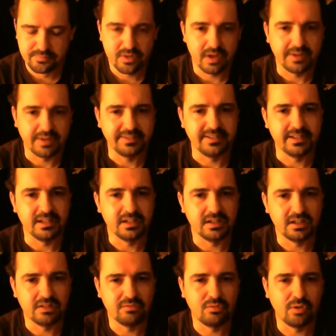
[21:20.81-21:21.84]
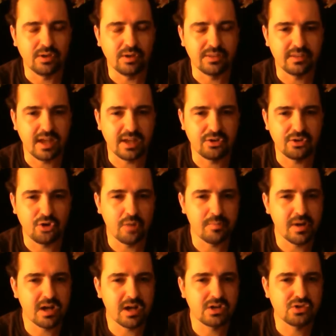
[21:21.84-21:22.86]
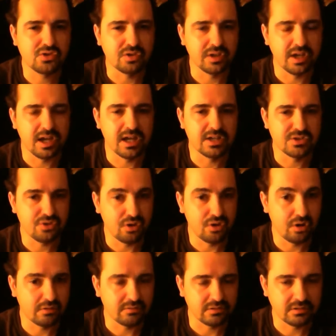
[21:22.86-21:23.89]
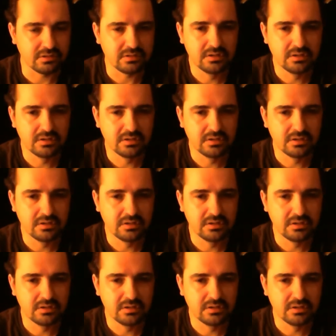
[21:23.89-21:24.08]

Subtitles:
idea of what that hop actually has to offer.